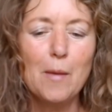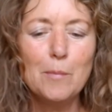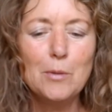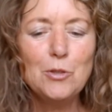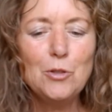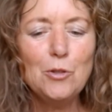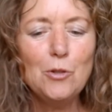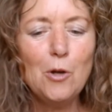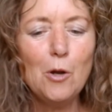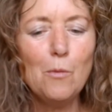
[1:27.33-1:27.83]

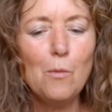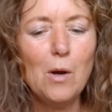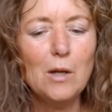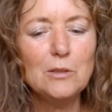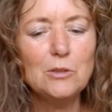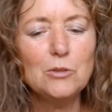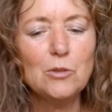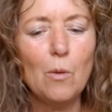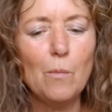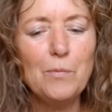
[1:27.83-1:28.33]
But you know what?
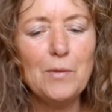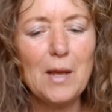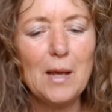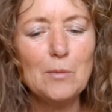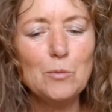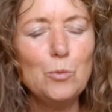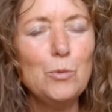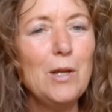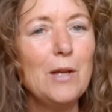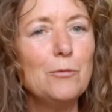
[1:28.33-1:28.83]

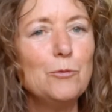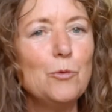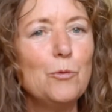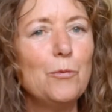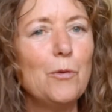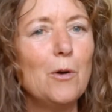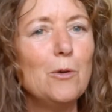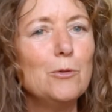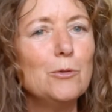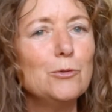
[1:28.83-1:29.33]
Sometimes we have to
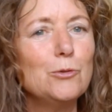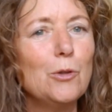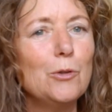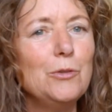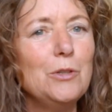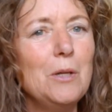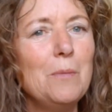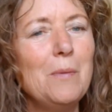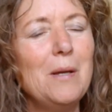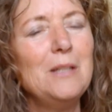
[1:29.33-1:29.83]
focus on
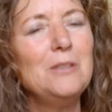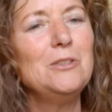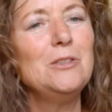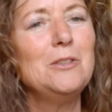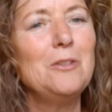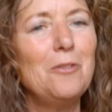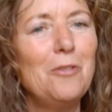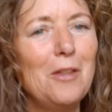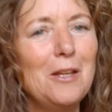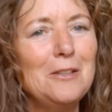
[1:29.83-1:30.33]
the
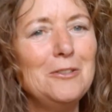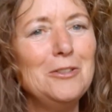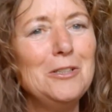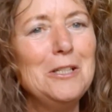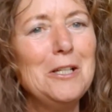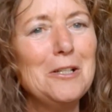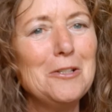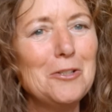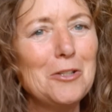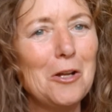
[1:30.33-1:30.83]
amazing things he
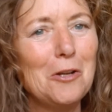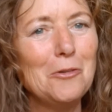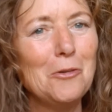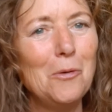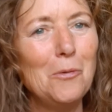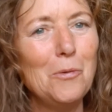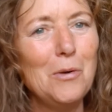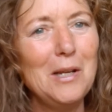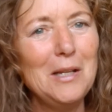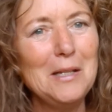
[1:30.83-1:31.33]
has done
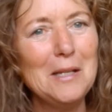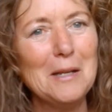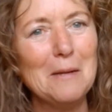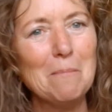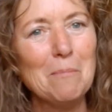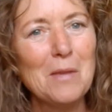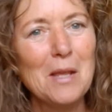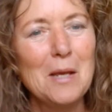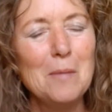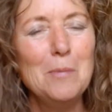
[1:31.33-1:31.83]
already,
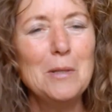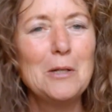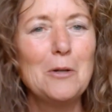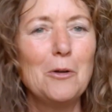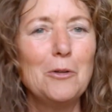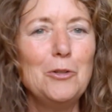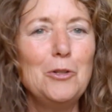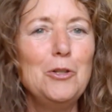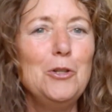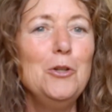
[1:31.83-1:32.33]

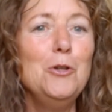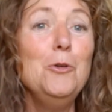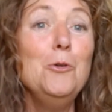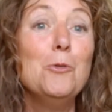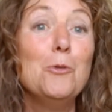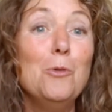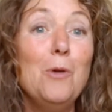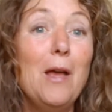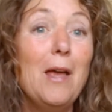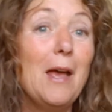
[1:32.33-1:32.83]
because
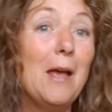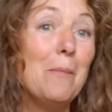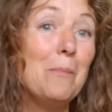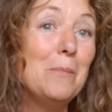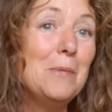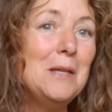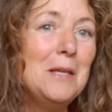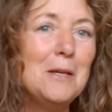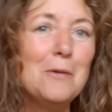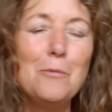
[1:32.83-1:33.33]
you and
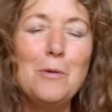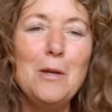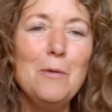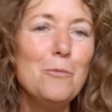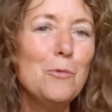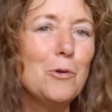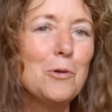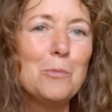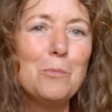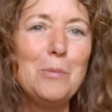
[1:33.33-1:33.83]
me, we
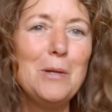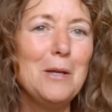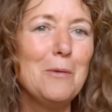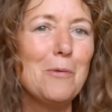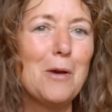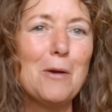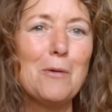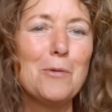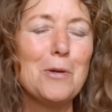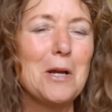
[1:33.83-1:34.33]
wouldn't be
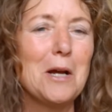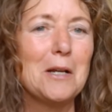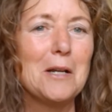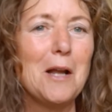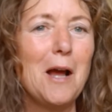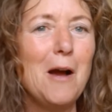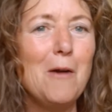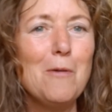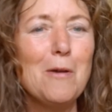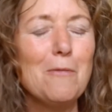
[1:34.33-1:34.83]
where we are
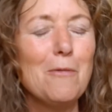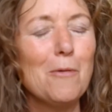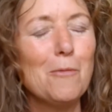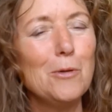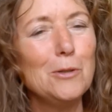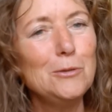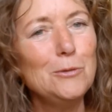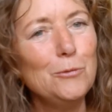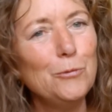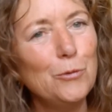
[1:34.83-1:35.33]
now if it
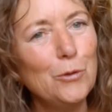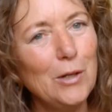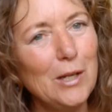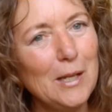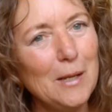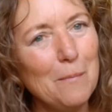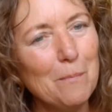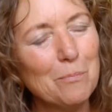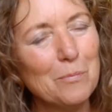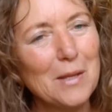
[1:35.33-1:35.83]
wasn't for
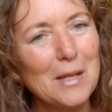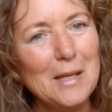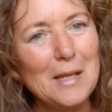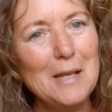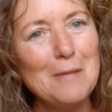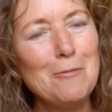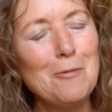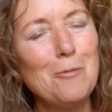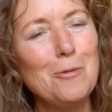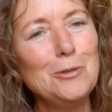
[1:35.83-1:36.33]
him,
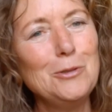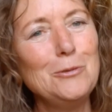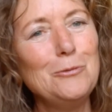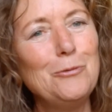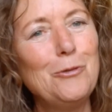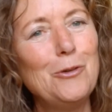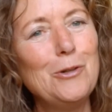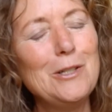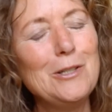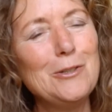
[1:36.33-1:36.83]
if it wasn't
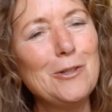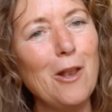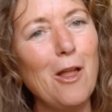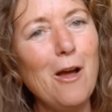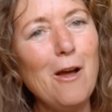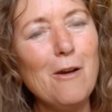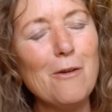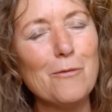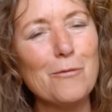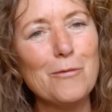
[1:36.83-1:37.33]
for his
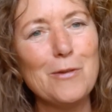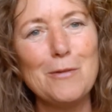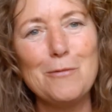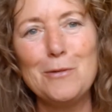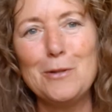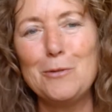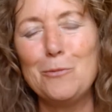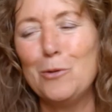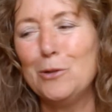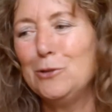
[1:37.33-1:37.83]
love, if
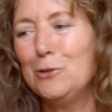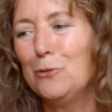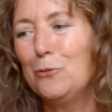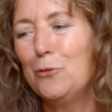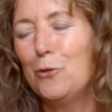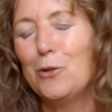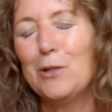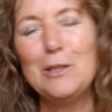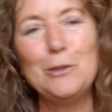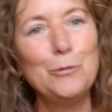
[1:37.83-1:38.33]
it wasn't
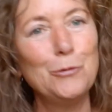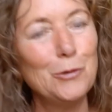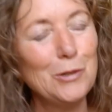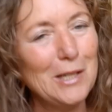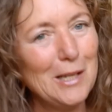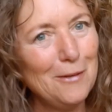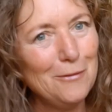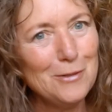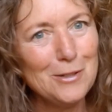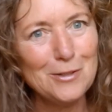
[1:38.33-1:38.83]
for his
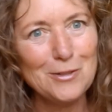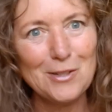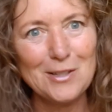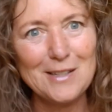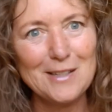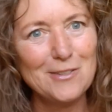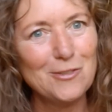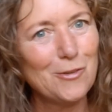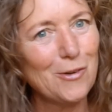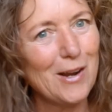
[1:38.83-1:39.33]
forgiveness and
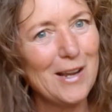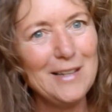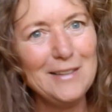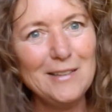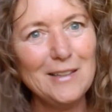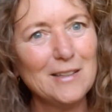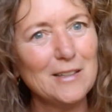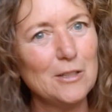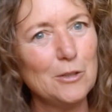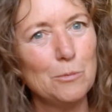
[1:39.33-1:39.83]
his grace
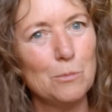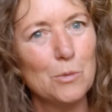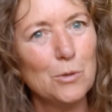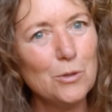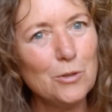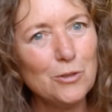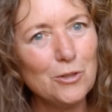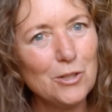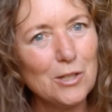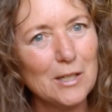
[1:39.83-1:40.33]
and his
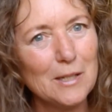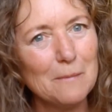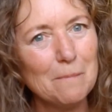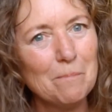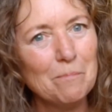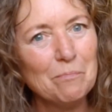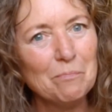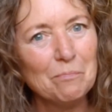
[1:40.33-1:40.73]
mercy.